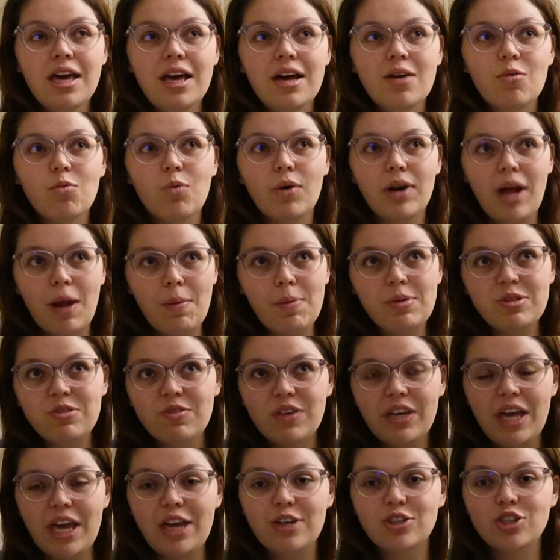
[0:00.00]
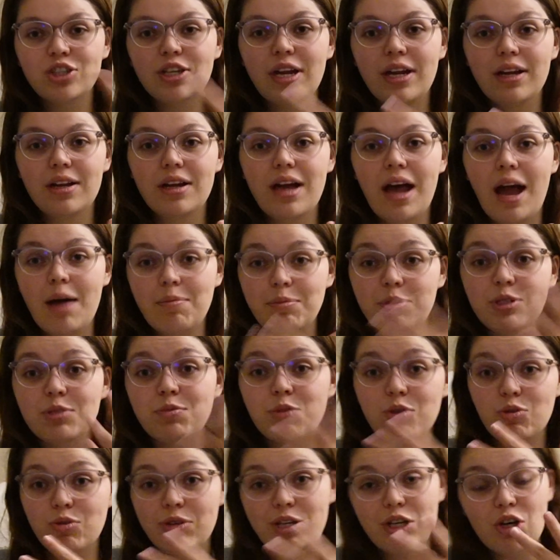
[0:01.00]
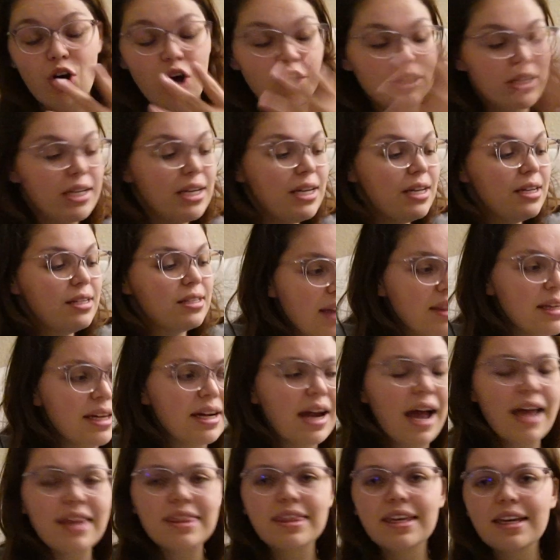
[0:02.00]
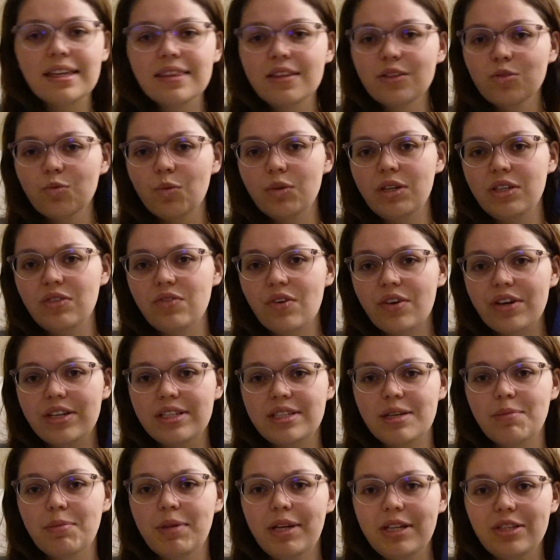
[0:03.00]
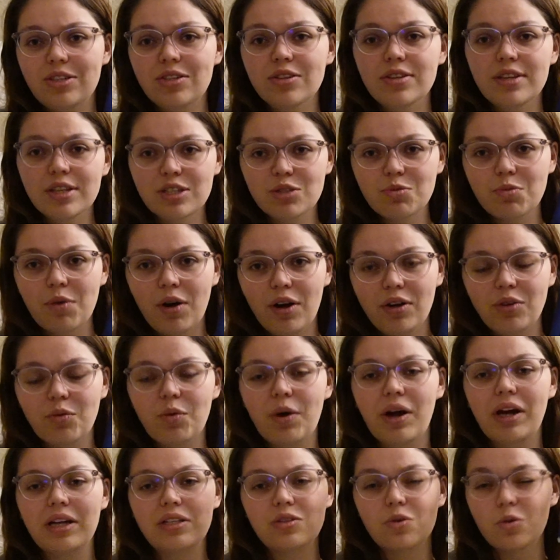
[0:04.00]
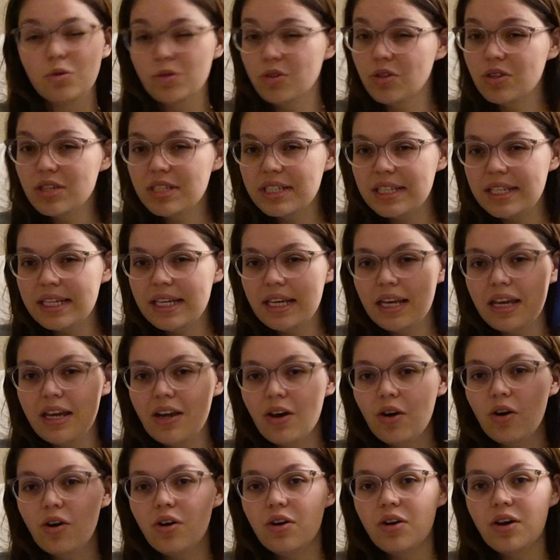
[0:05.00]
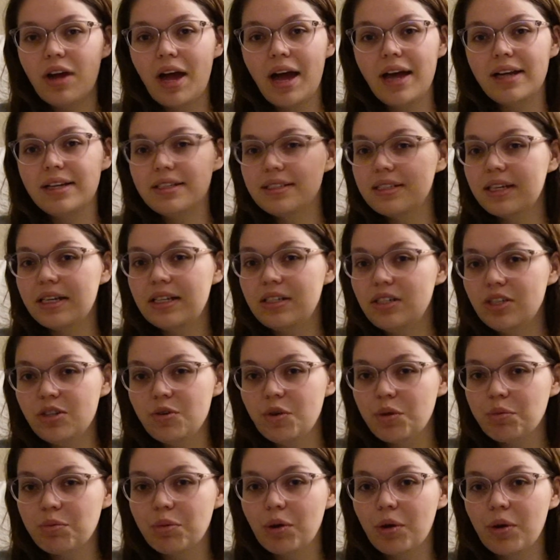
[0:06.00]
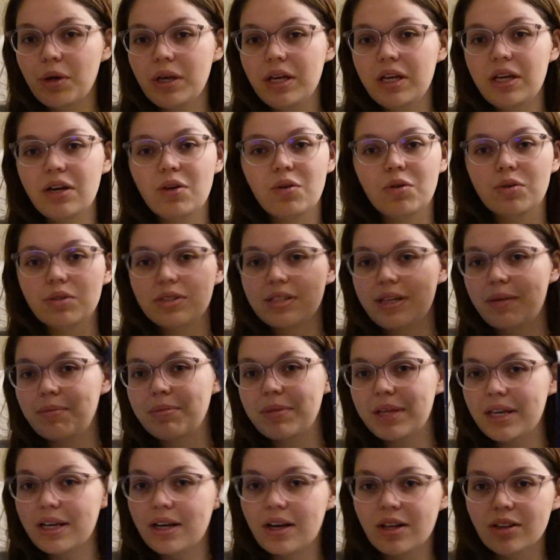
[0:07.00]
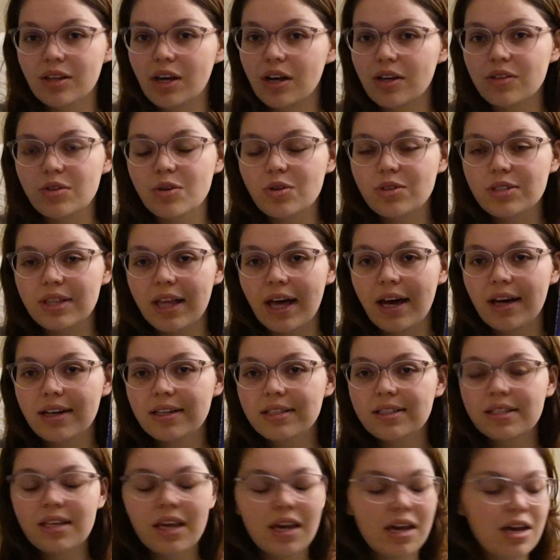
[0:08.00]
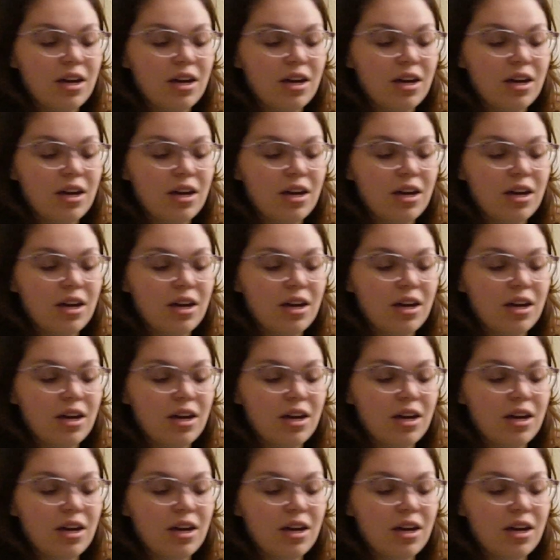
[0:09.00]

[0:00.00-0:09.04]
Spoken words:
What Happens on Vacation happens between colleagues, and then I think this one is very similar to this one where it's also the CEO and a new employee or something along those lines.